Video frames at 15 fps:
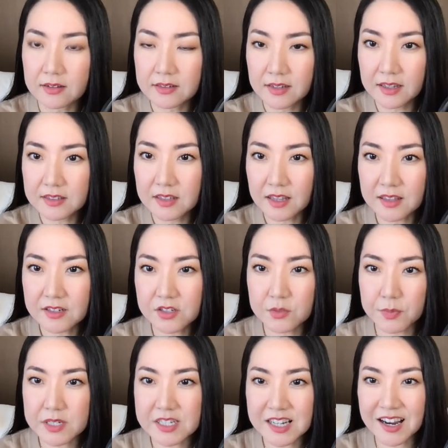Another
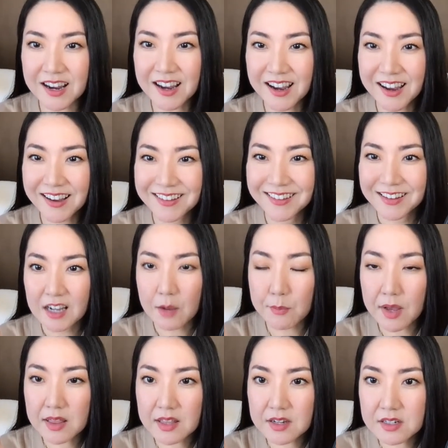super chat.
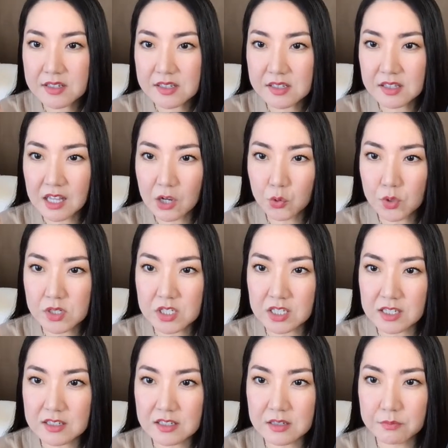Kamala's language
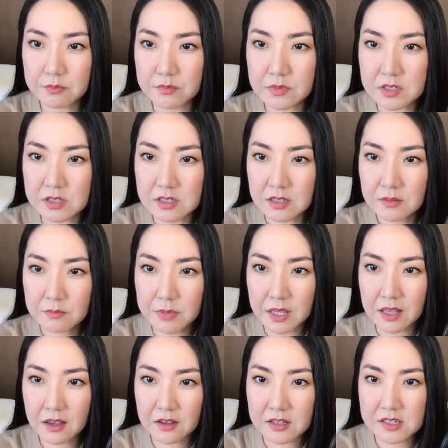isn't
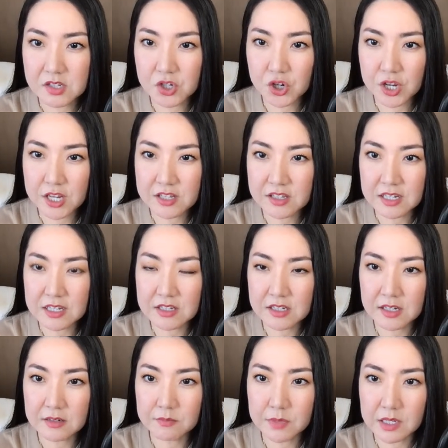because she is
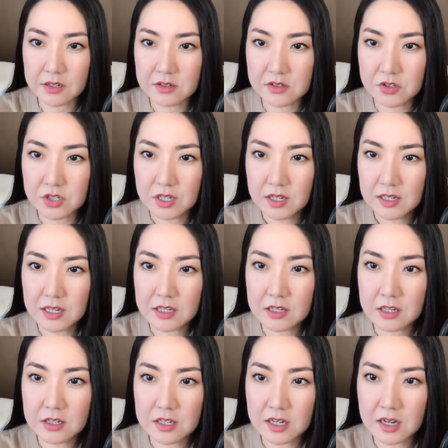Indian, because in
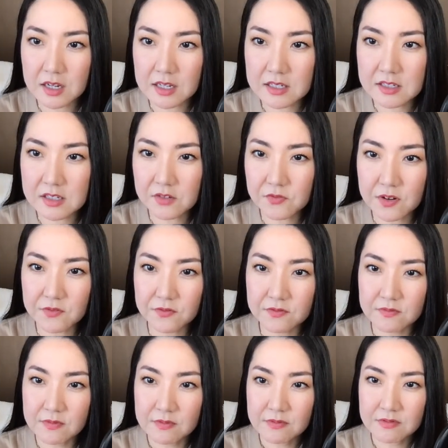India it's different
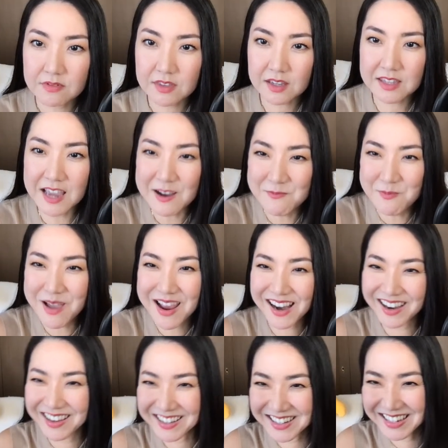than
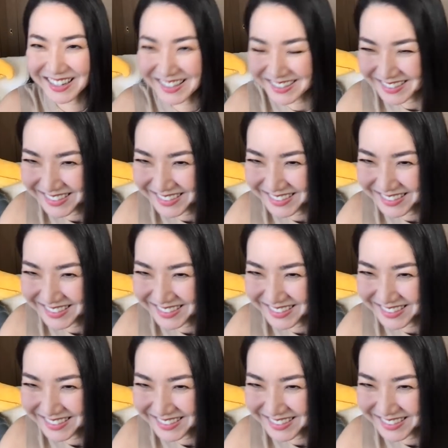America.